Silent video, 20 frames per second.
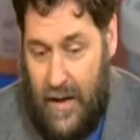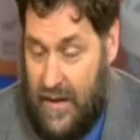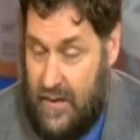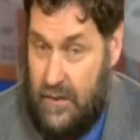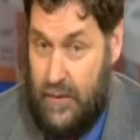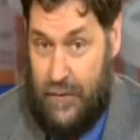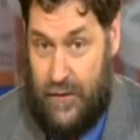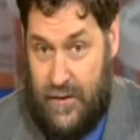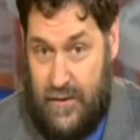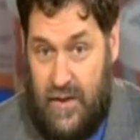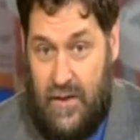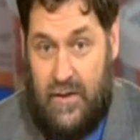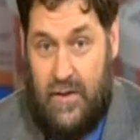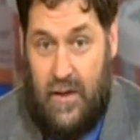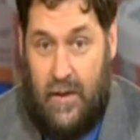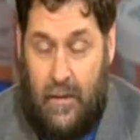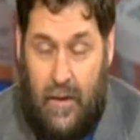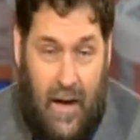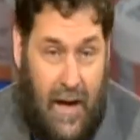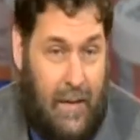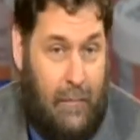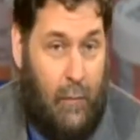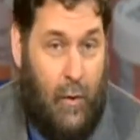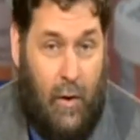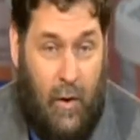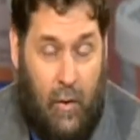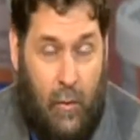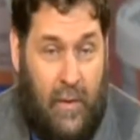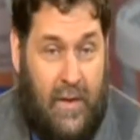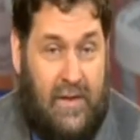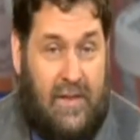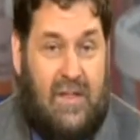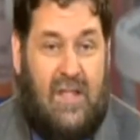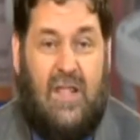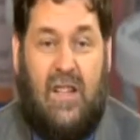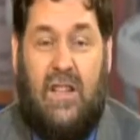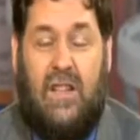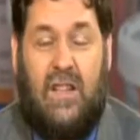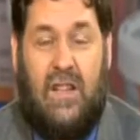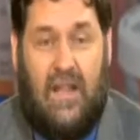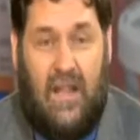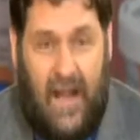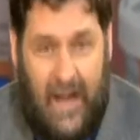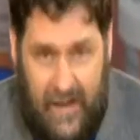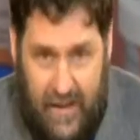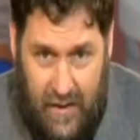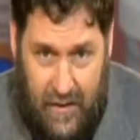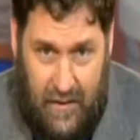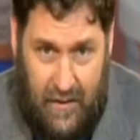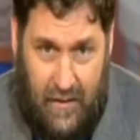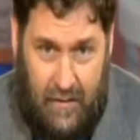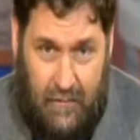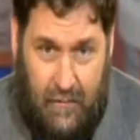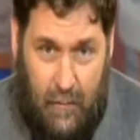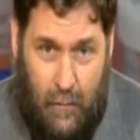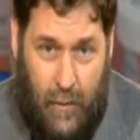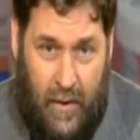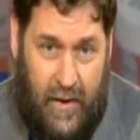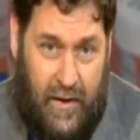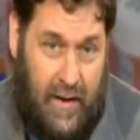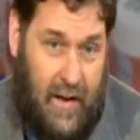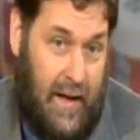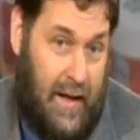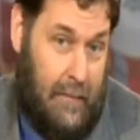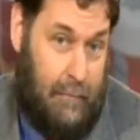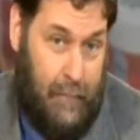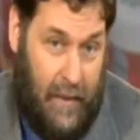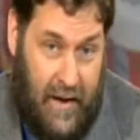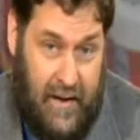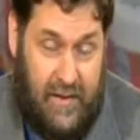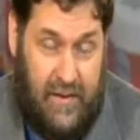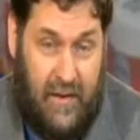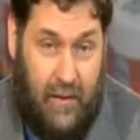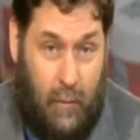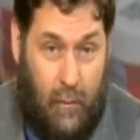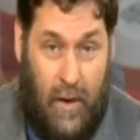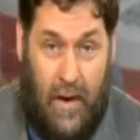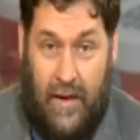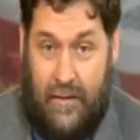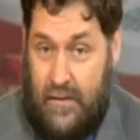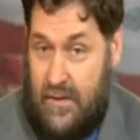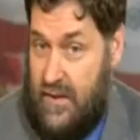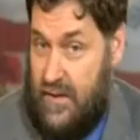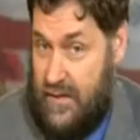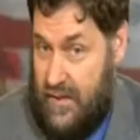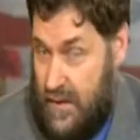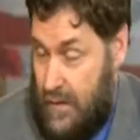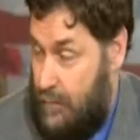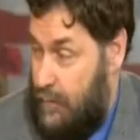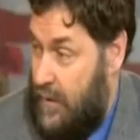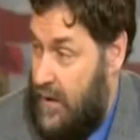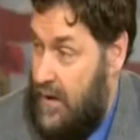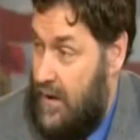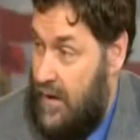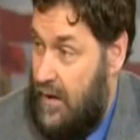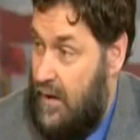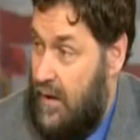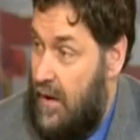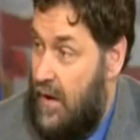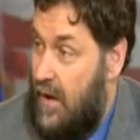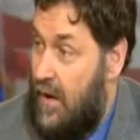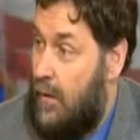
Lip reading: as a physician, I'm always delighted when a patient arrives to see me